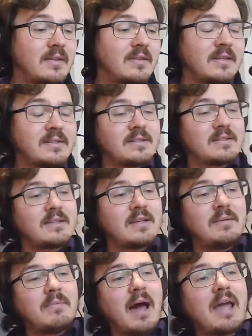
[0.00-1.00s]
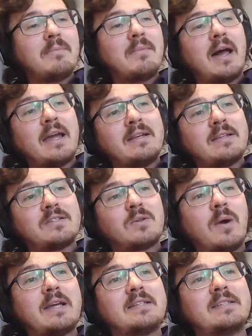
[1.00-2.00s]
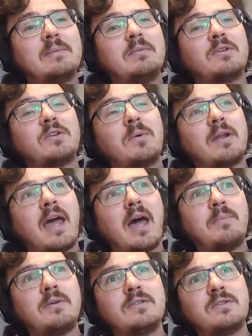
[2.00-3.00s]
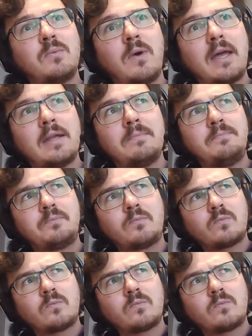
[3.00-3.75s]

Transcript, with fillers: This, in my mind, is quite similar to what happened when